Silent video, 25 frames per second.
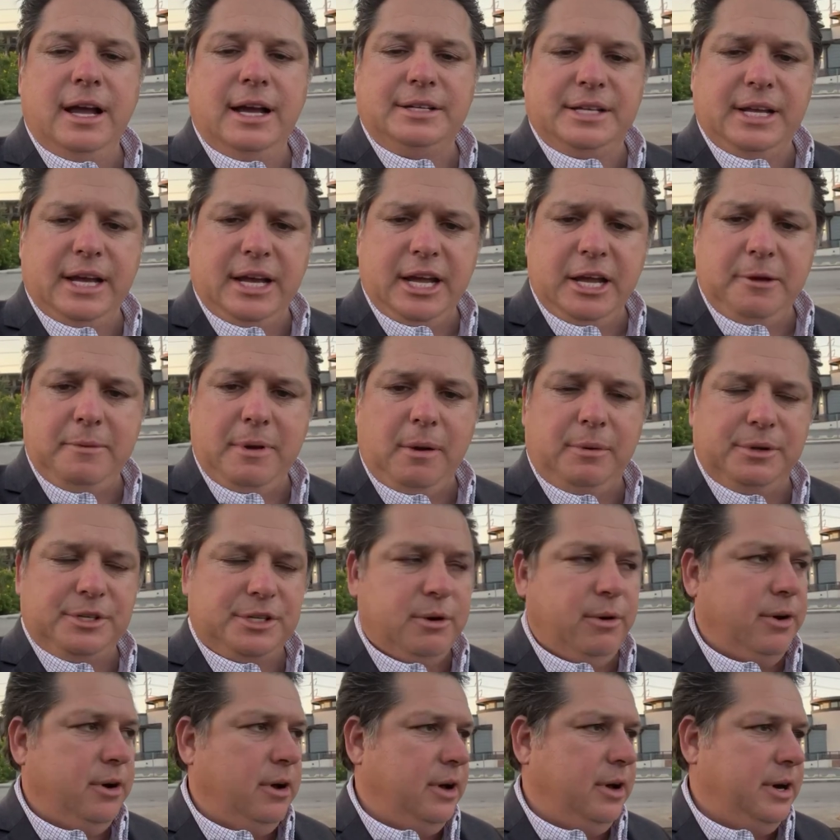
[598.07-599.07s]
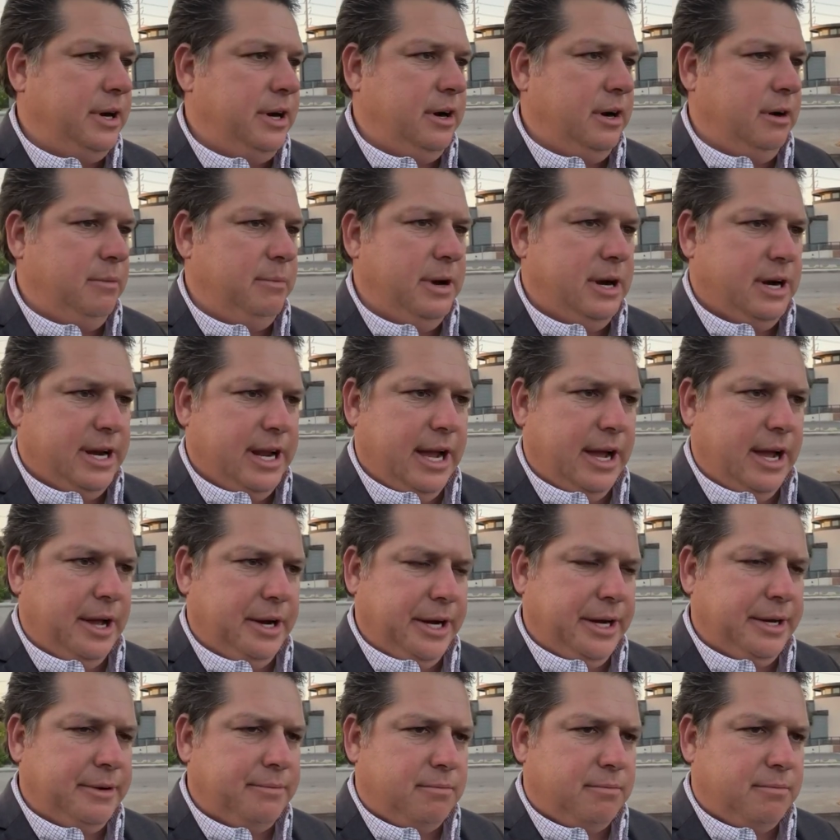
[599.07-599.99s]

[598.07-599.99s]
tell you about what's going on here in Bexar County.